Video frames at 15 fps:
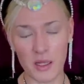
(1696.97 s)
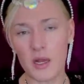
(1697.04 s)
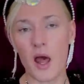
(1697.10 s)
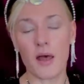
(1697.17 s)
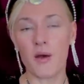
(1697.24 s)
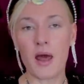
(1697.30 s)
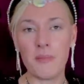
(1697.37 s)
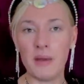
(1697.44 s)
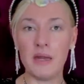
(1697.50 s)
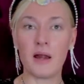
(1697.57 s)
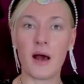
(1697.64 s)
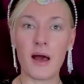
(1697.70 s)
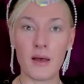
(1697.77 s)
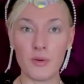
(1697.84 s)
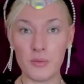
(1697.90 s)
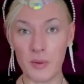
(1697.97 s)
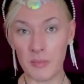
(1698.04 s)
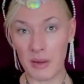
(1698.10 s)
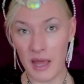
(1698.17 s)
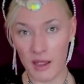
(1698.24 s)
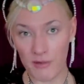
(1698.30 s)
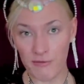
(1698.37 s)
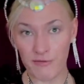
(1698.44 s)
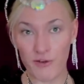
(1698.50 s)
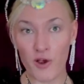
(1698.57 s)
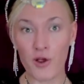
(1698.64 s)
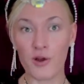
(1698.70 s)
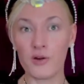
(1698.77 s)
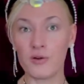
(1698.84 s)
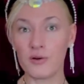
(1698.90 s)
No, I mean, I will be playing
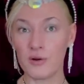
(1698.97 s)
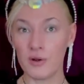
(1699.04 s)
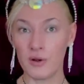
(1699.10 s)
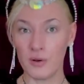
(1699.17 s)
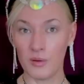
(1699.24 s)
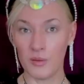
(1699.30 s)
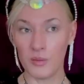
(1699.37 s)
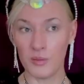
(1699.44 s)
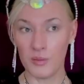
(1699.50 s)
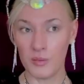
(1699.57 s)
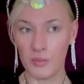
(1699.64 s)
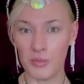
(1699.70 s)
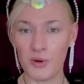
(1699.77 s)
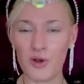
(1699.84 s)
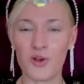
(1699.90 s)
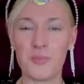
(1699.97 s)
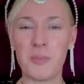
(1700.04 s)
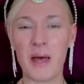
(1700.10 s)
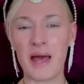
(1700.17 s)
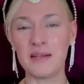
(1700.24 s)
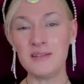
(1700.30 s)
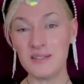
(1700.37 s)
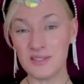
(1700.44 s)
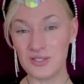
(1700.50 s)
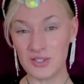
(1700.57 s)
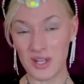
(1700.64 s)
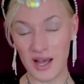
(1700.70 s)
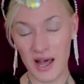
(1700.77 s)
Fern Brookbanks.